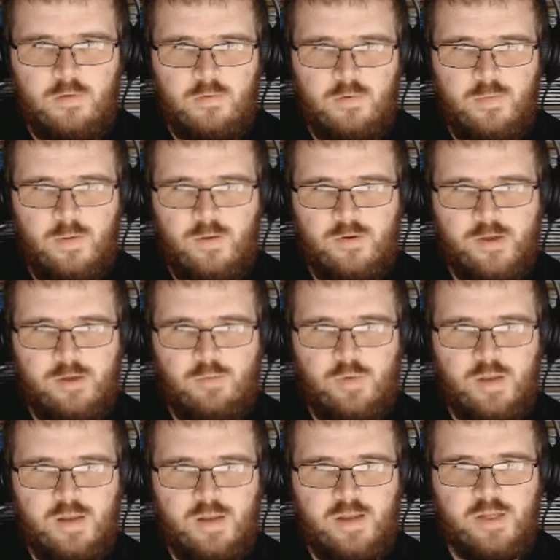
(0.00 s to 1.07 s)
How can
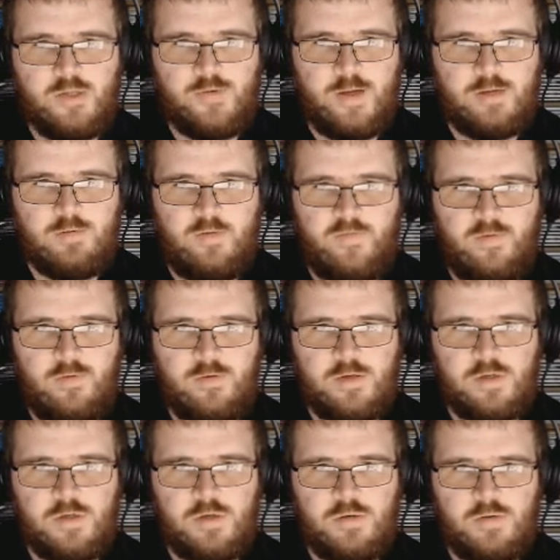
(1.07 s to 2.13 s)
we interact with in order
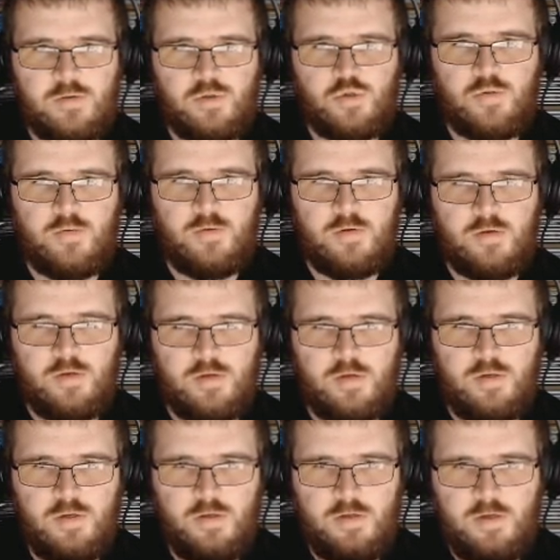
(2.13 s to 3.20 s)
to... Tr
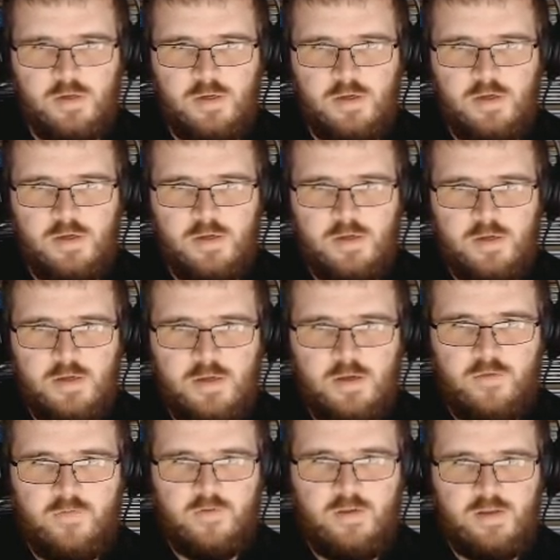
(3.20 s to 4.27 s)

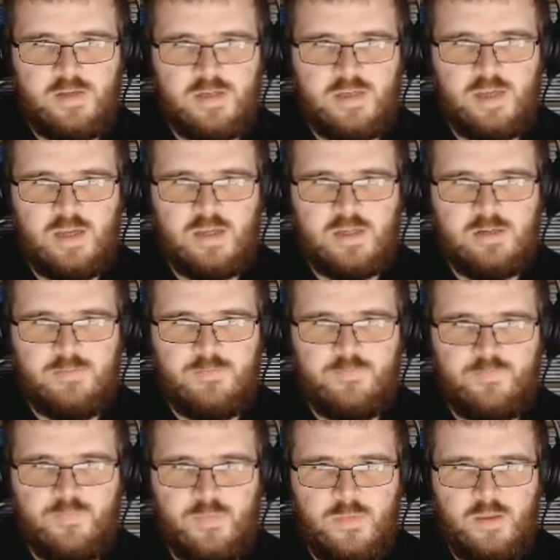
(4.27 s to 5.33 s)
for goodness sakes.
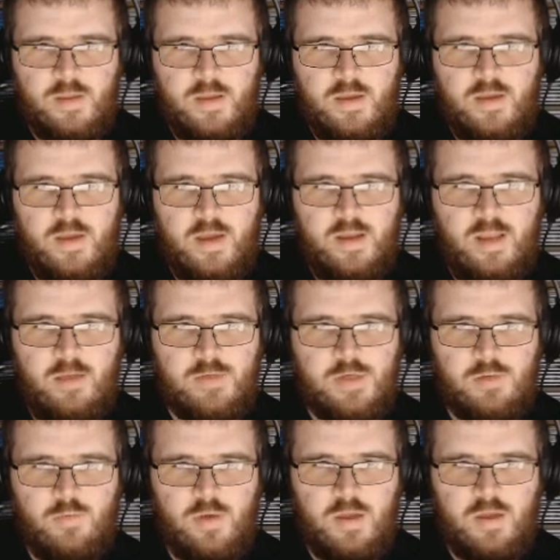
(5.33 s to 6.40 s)
Any
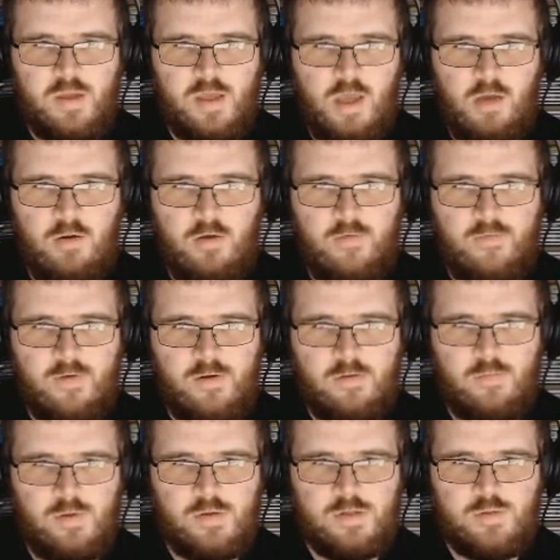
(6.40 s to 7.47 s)
object we can go over are
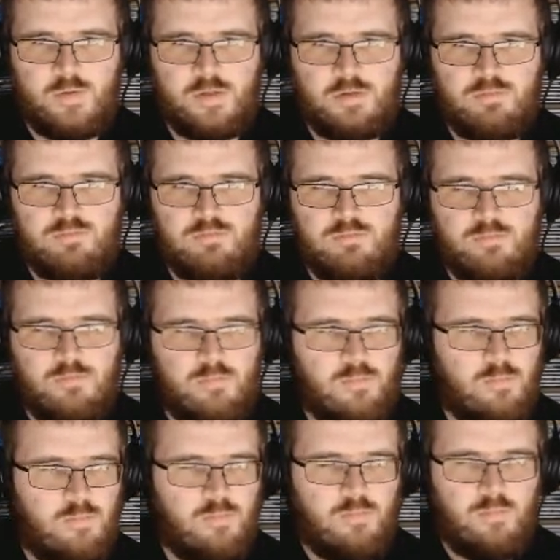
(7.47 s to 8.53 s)
ones which...
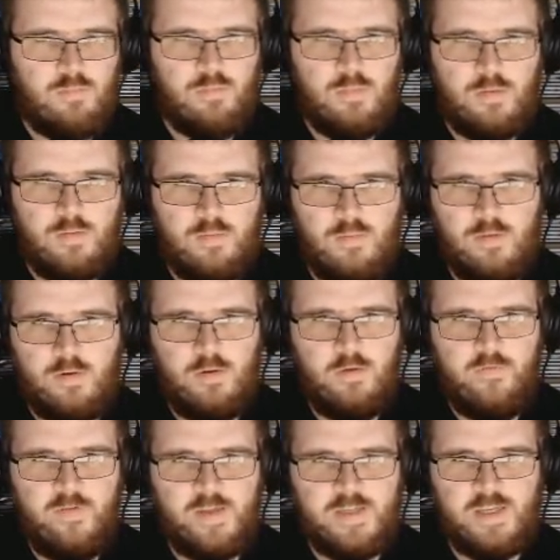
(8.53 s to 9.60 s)
I don't know
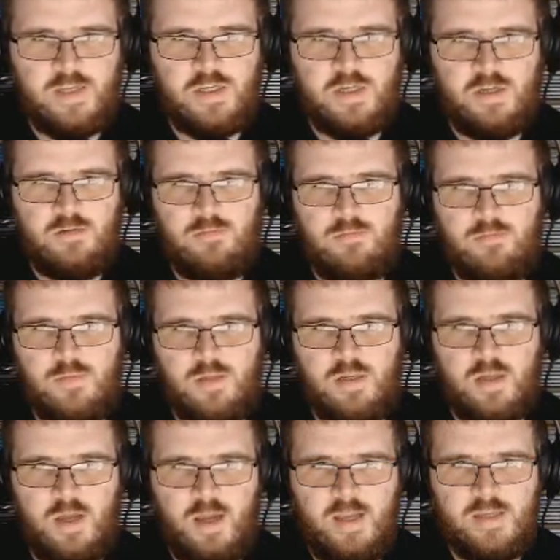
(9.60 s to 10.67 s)
if it actually
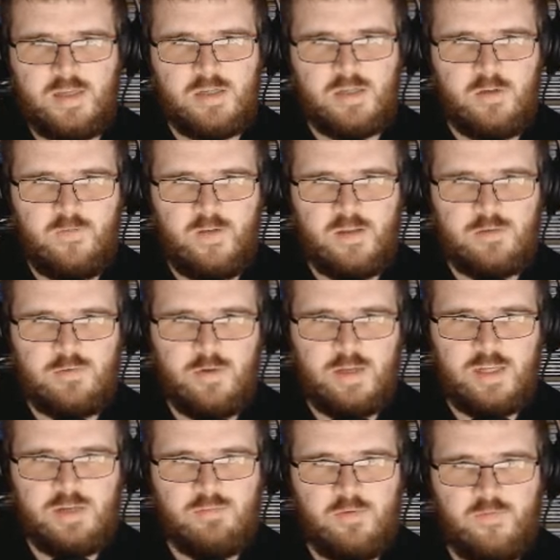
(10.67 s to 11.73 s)
denies us of
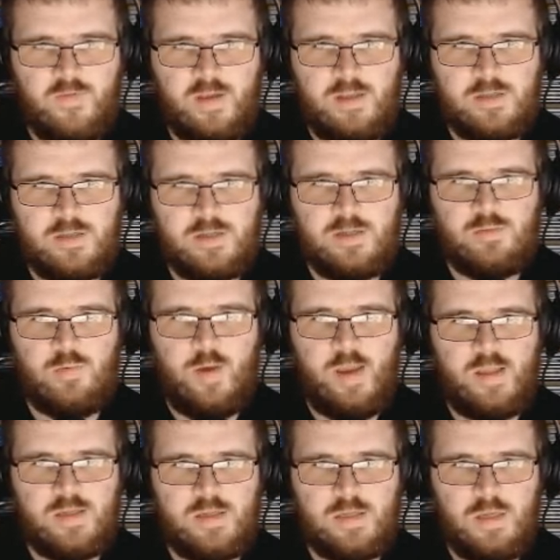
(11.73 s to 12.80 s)
interacting with things, these
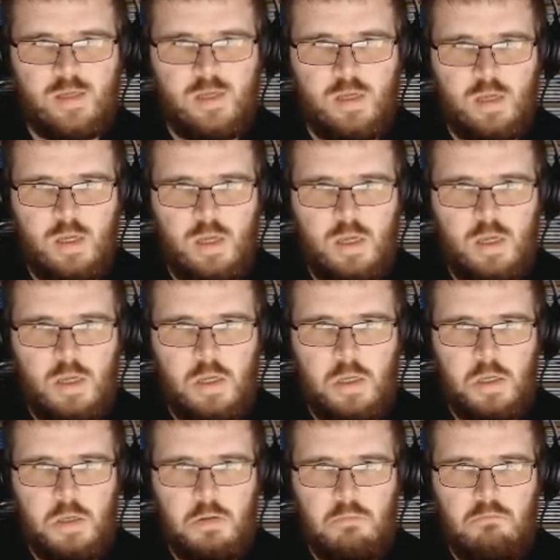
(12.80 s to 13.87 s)
wings.
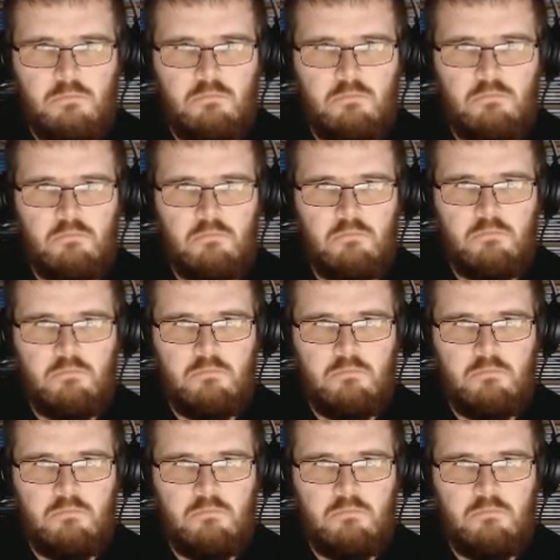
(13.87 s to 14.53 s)
Hmm.